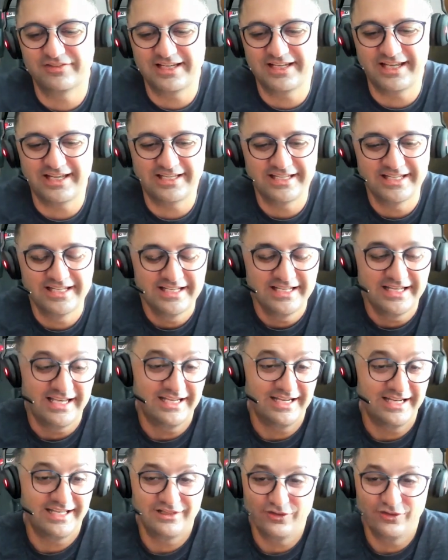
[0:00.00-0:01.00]
And I
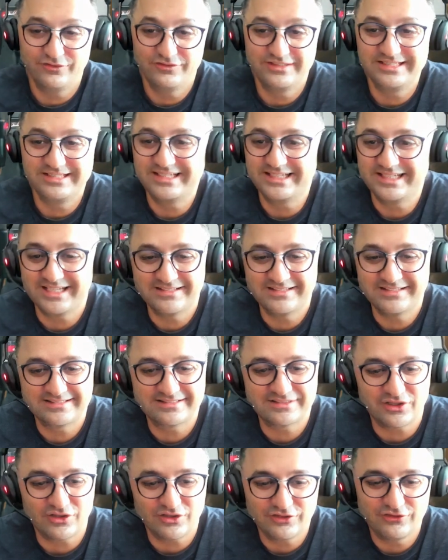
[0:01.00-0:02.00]
loved it, and I
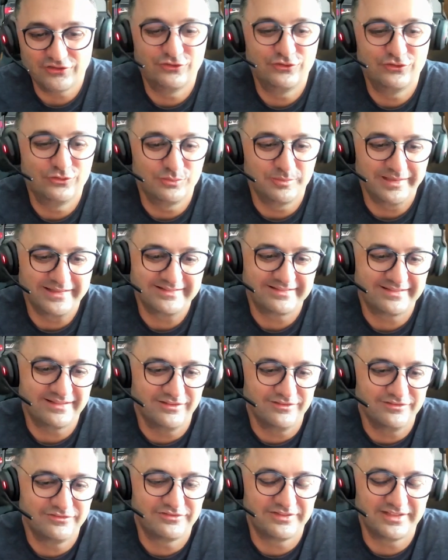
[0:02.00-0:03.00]
started to do
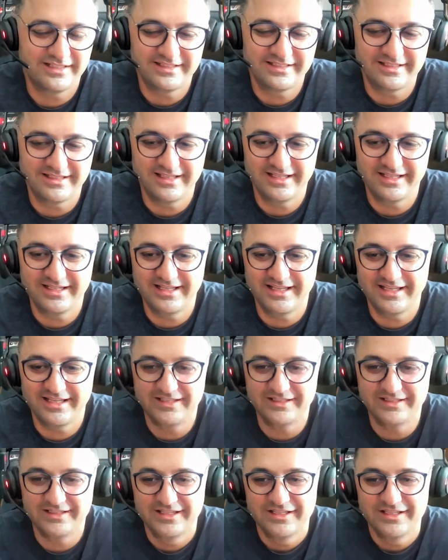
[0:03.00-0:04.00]
myself, and
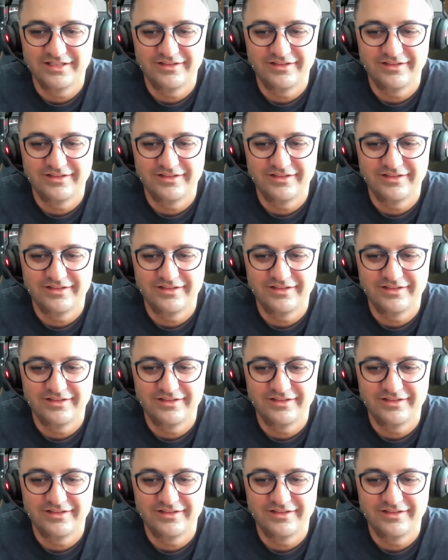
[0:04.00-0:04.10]
I